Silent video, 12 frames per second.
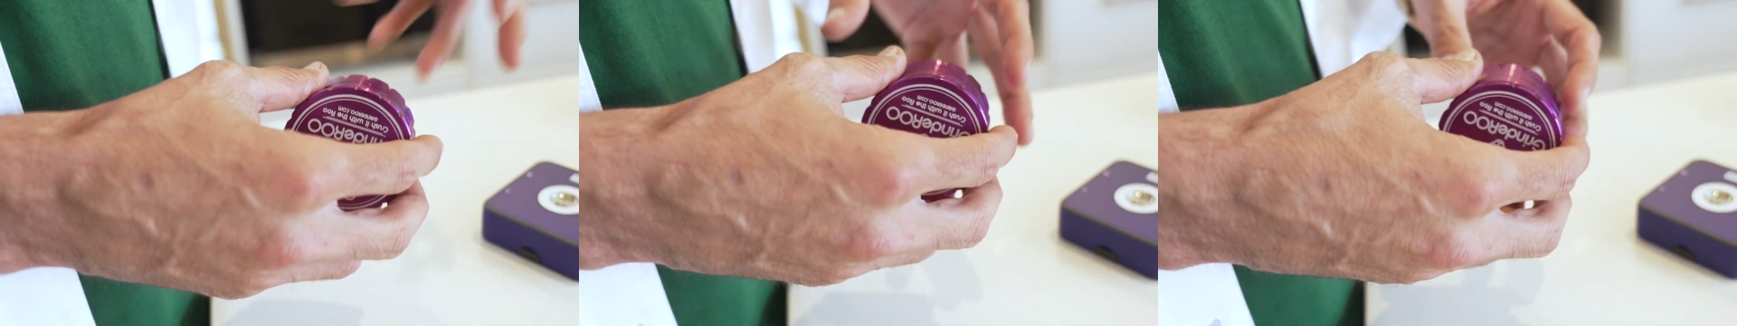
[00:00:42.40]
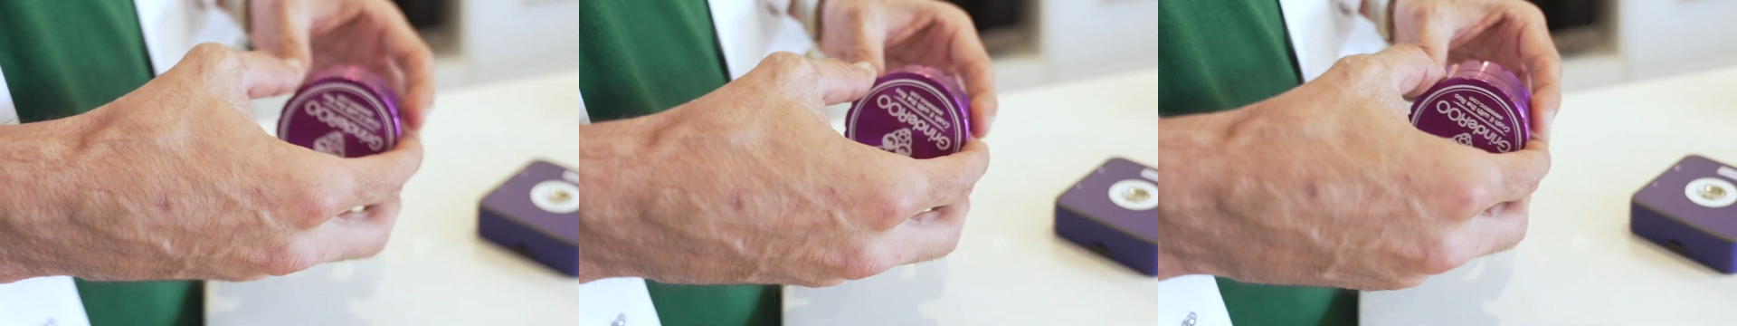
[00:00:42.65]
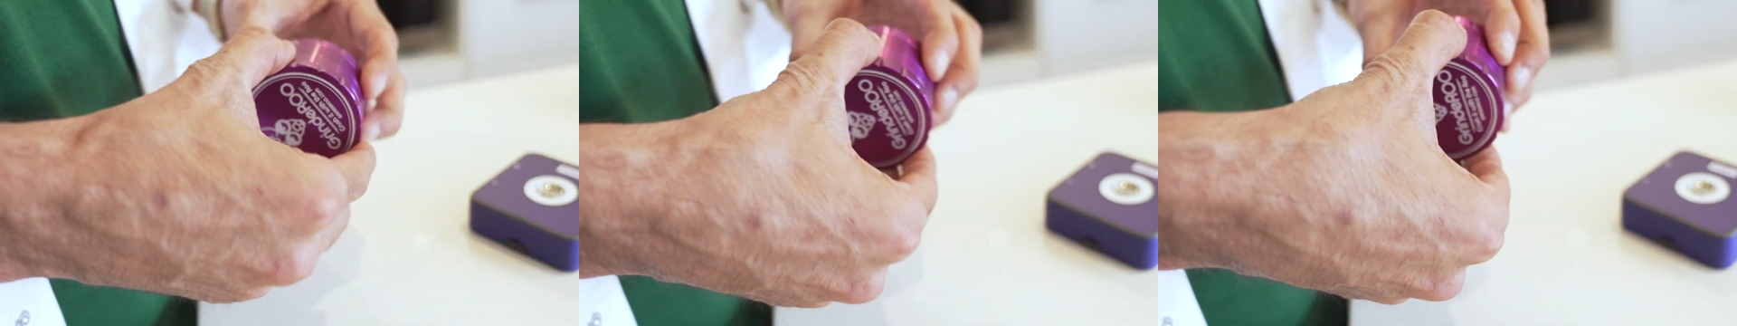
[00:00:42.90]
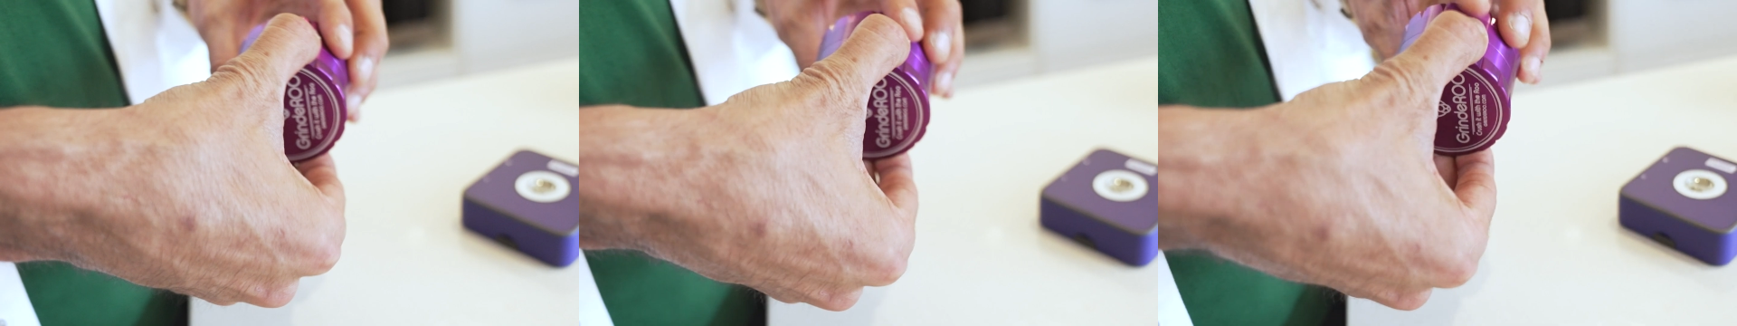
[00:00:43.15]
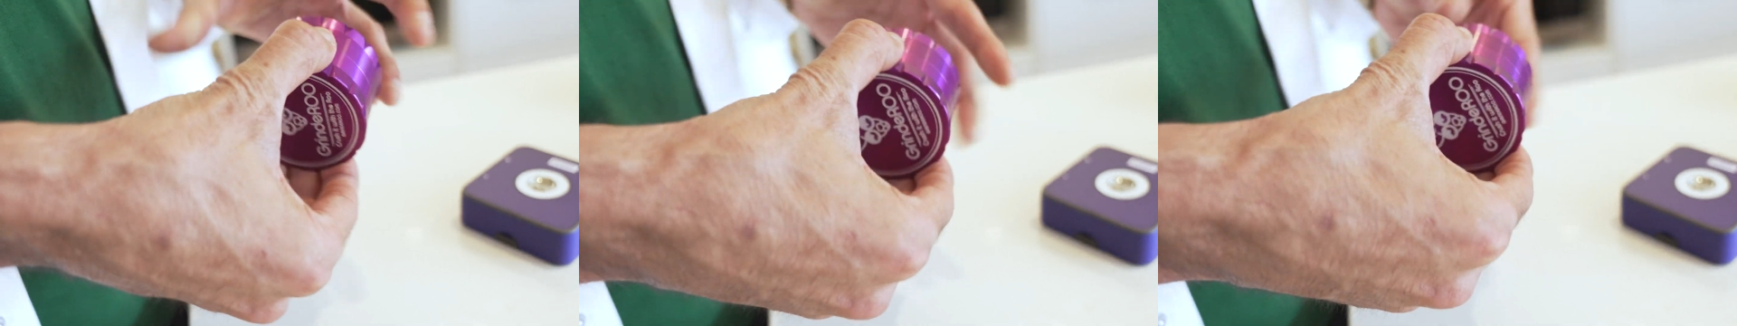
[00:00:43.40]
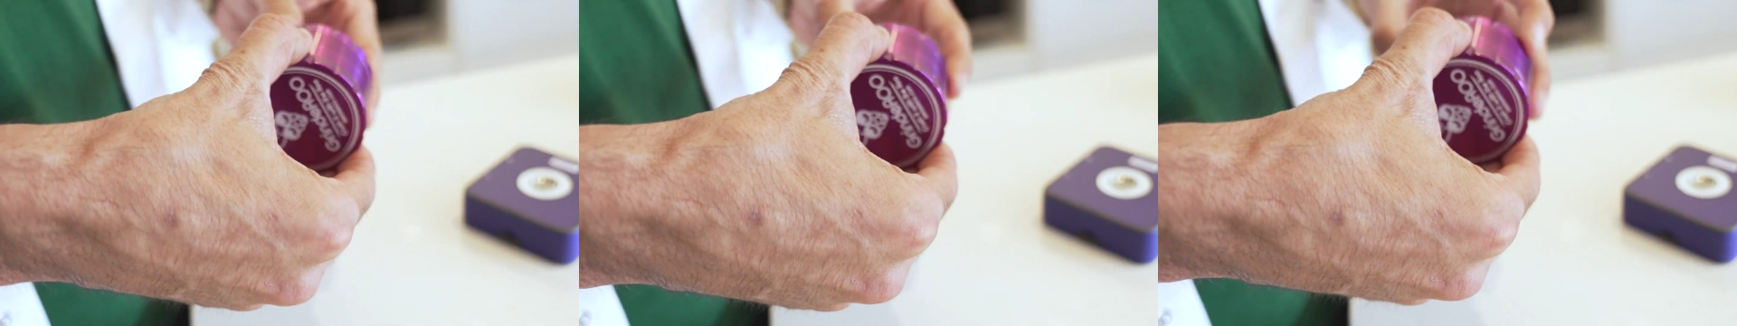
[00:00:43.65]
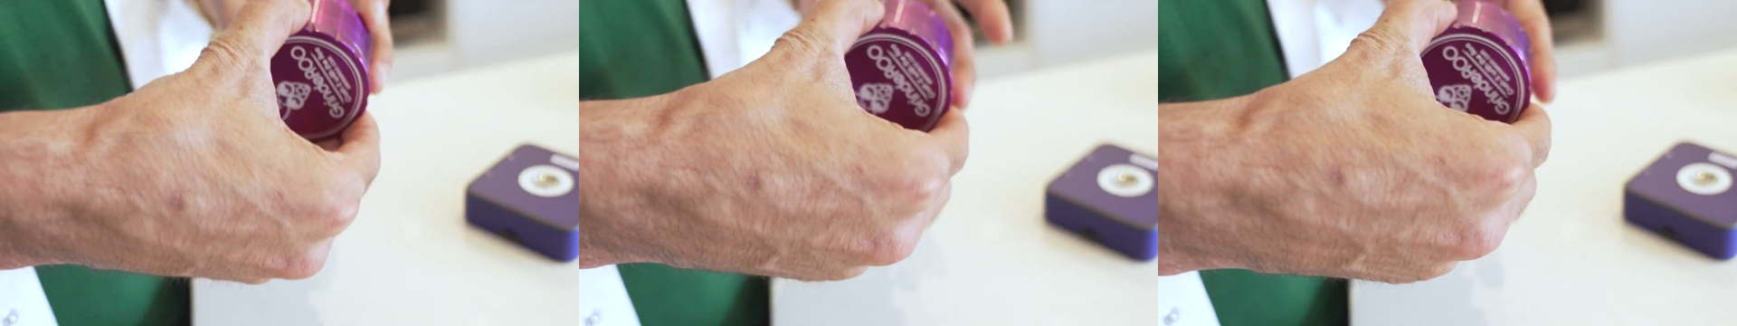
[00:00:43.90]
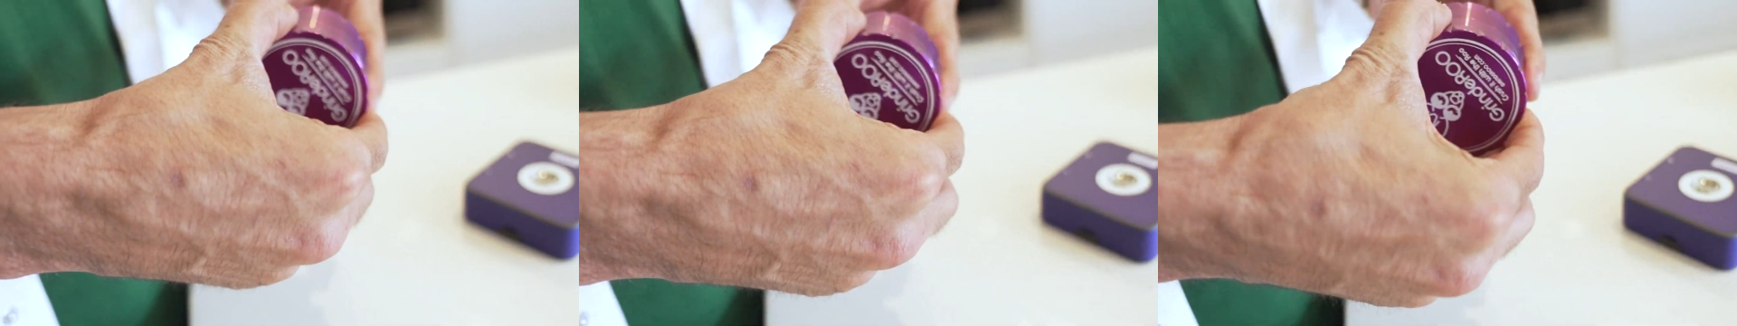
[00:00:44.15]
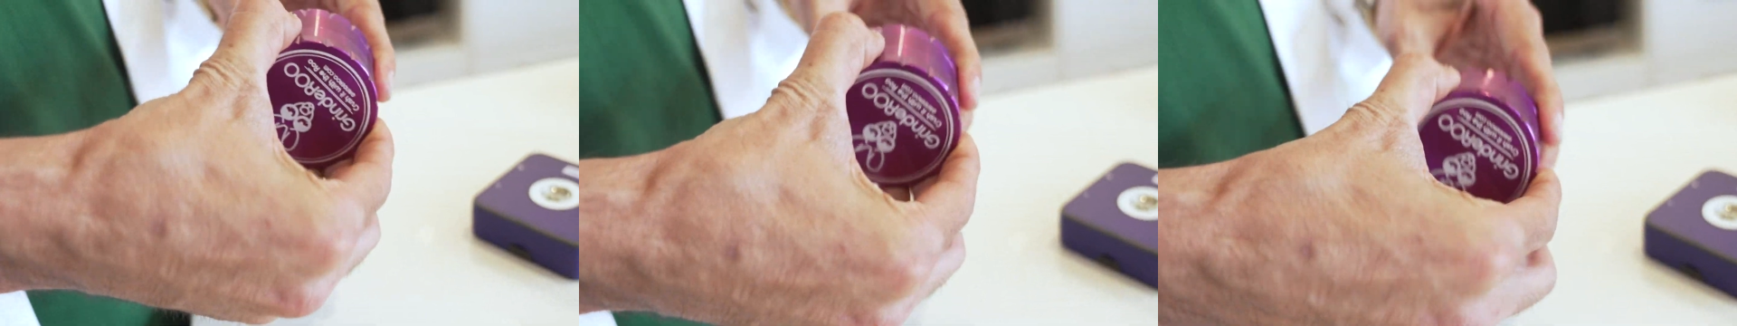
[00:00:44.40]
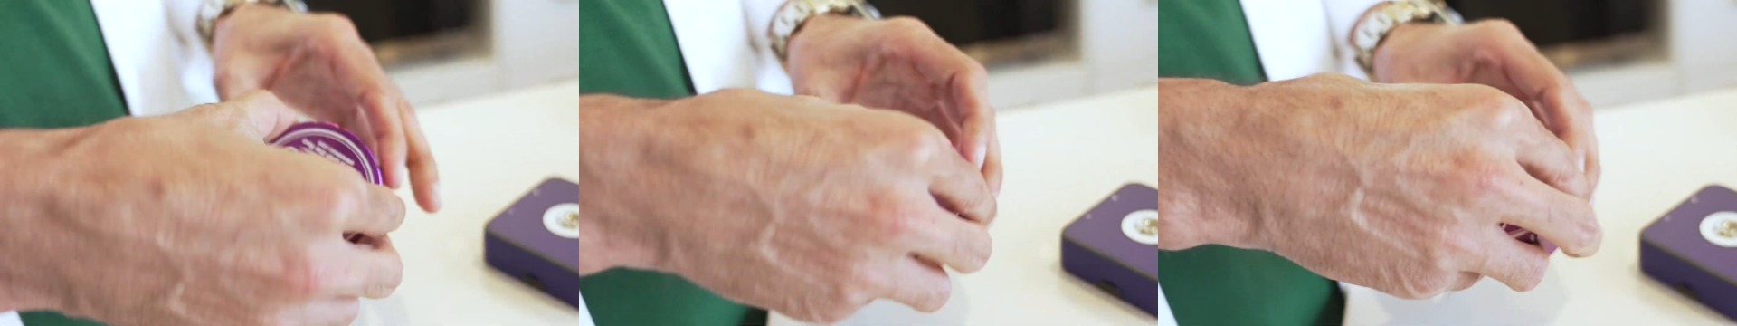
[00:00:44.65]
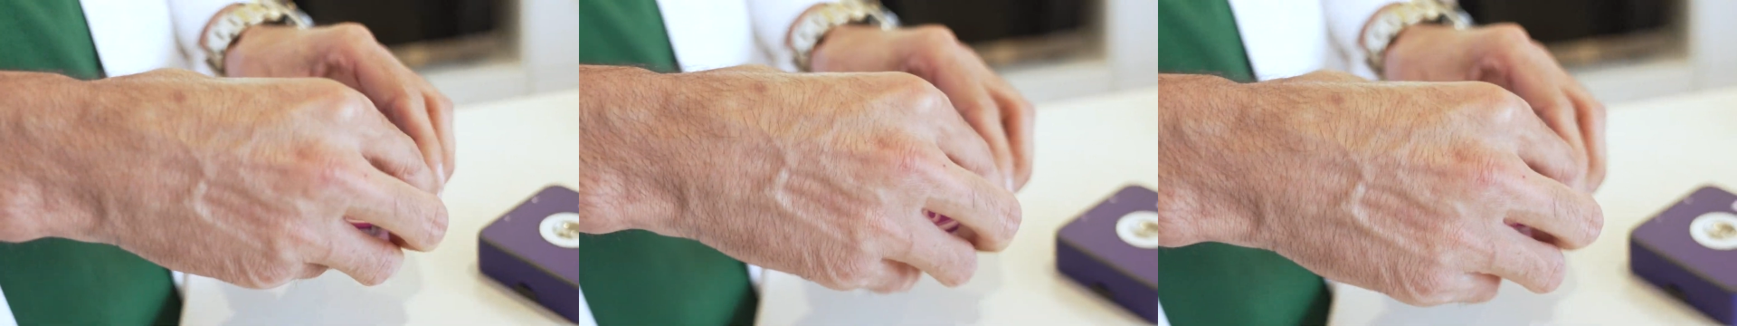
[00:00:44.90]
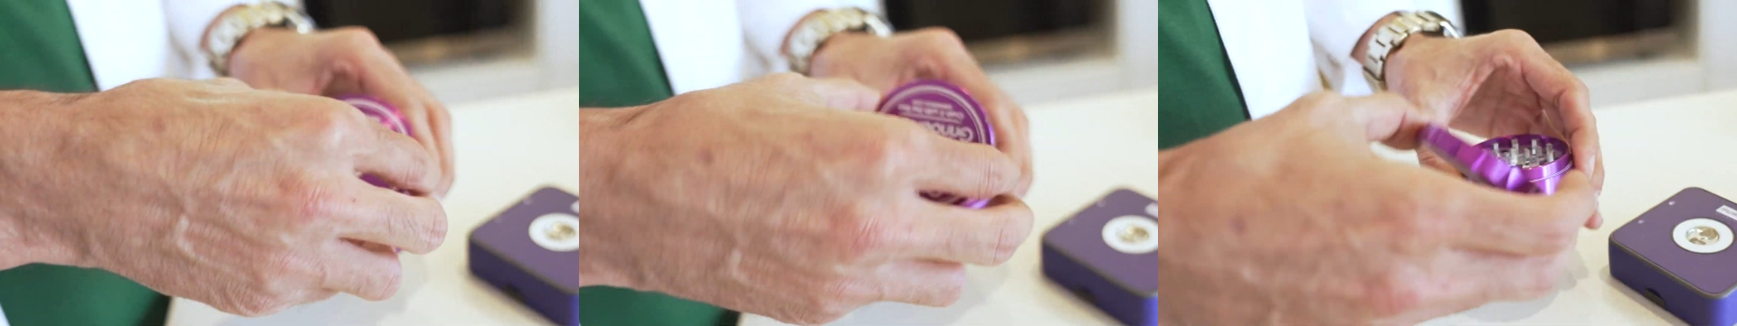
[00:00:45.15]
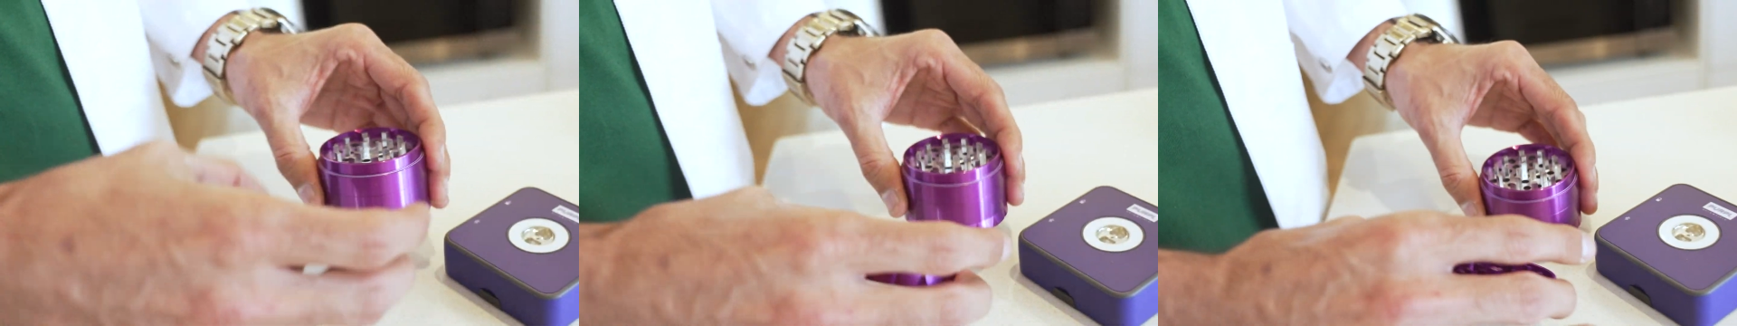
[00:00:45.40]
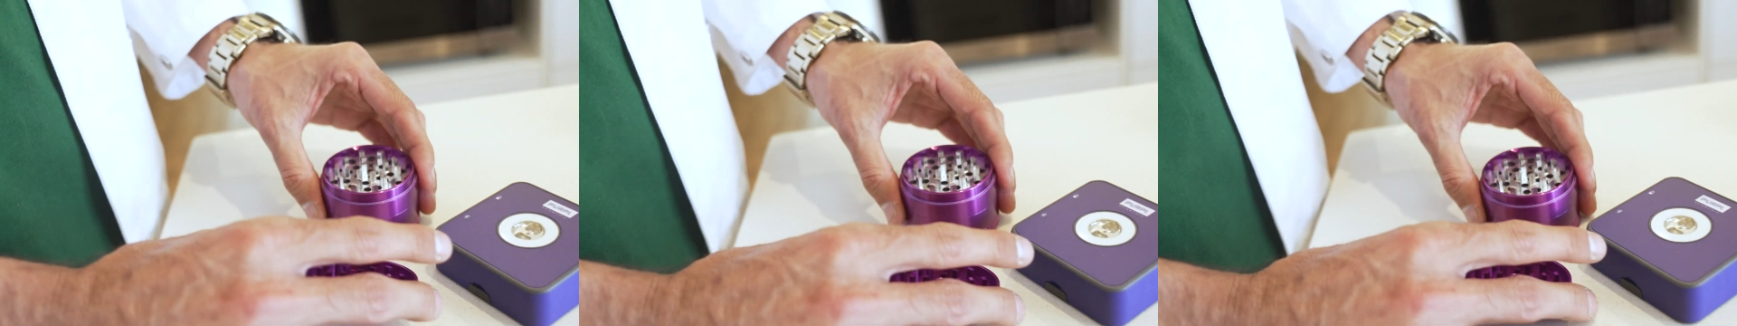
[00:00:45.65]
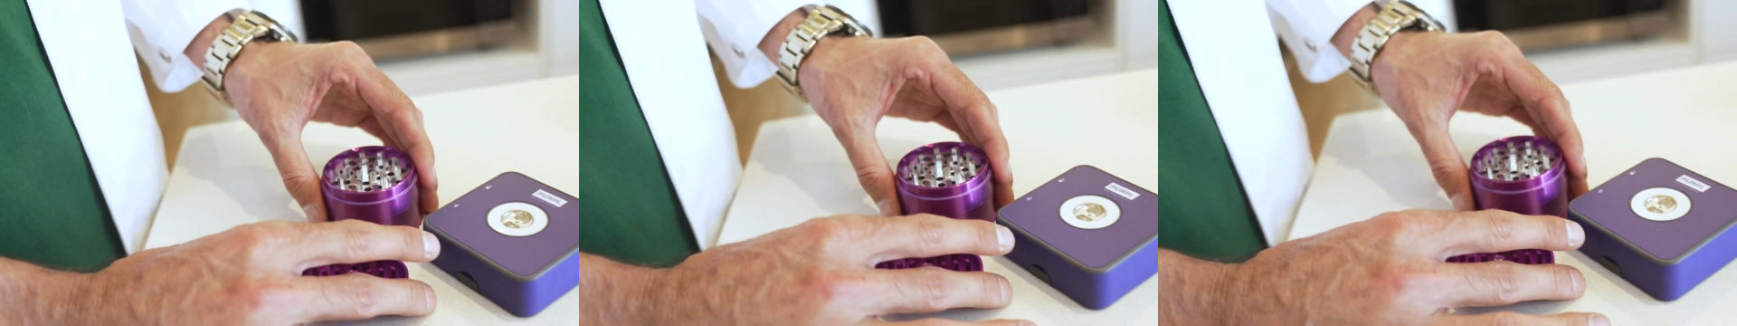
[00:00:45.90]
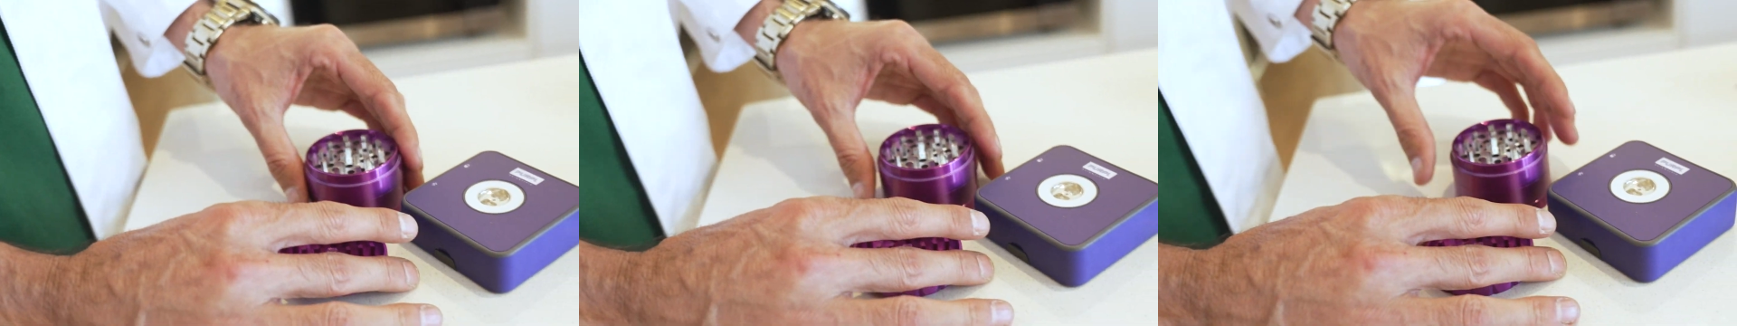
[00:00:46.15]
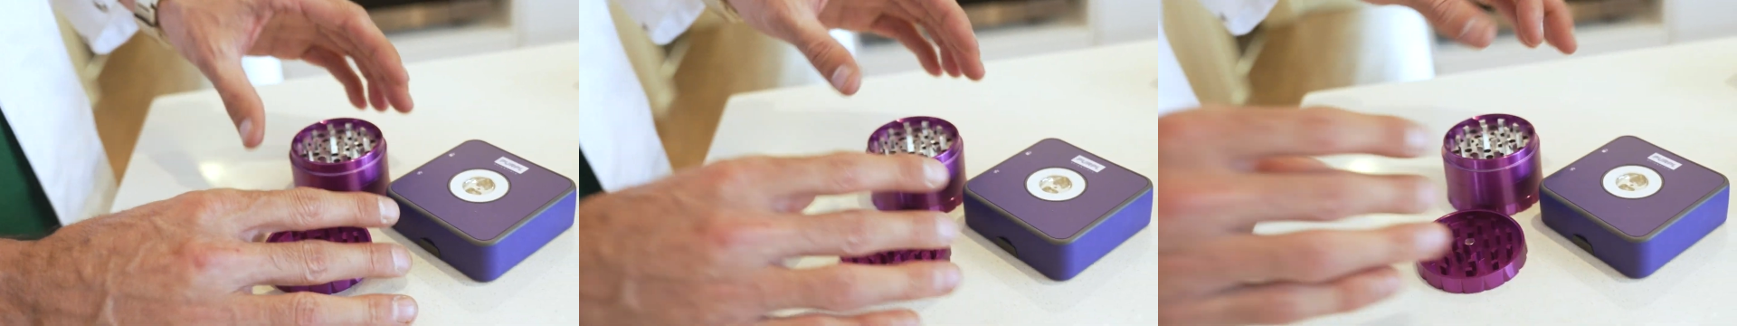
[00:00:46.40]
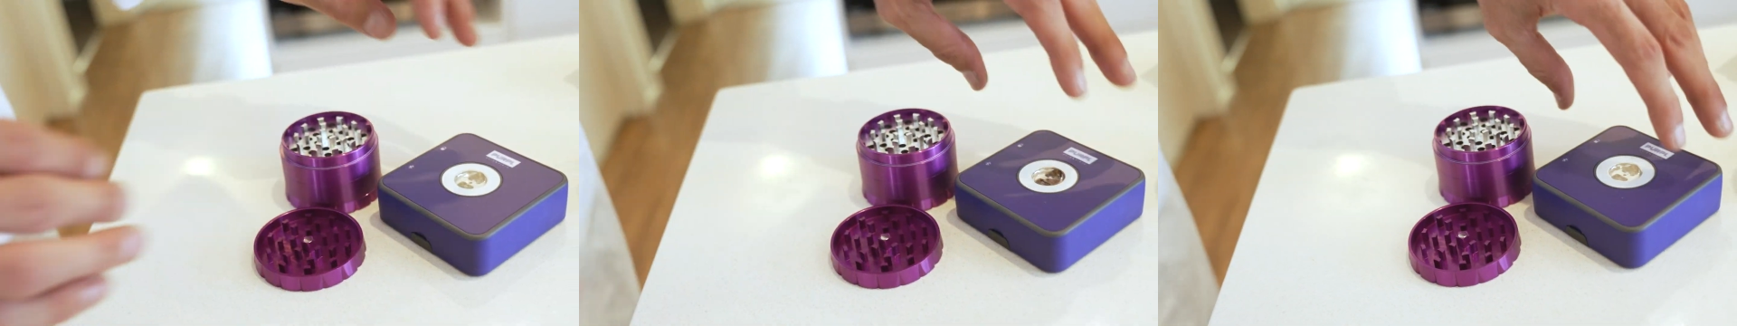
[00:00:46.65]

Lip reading: [unreadable: no face in view]